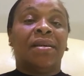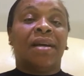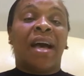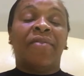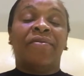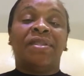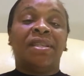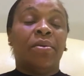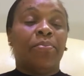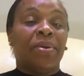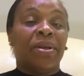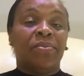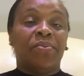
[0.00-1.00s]
I've seen
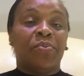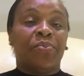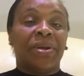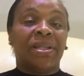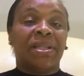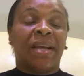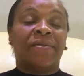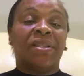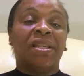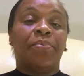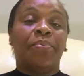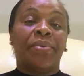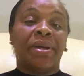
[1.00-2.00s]

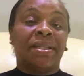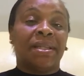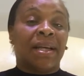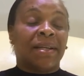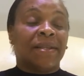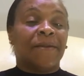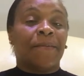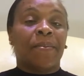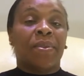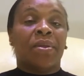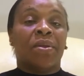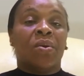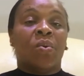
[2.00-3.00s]
prisoners
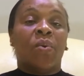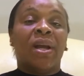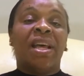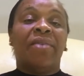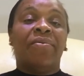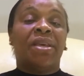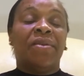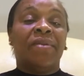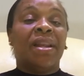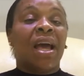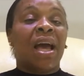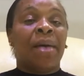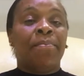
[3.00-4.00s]
where they have
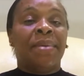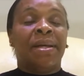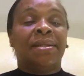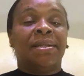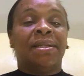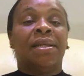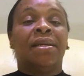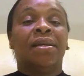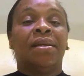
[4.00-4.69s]
given amnesty